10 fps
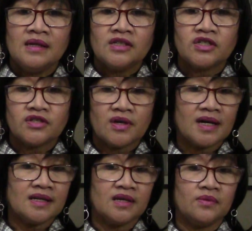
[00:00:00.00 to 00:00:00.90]

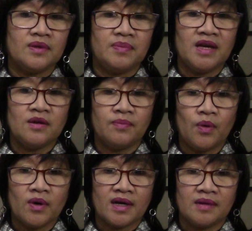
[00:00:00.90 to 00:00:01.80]
Struggling with being
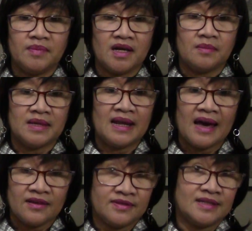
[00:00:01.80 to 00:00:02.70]
poor can become a
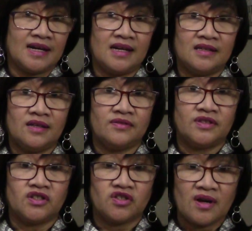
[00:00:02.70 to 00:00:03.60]
lifestyle of
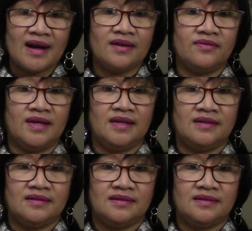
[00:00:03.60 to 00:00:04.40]
striving.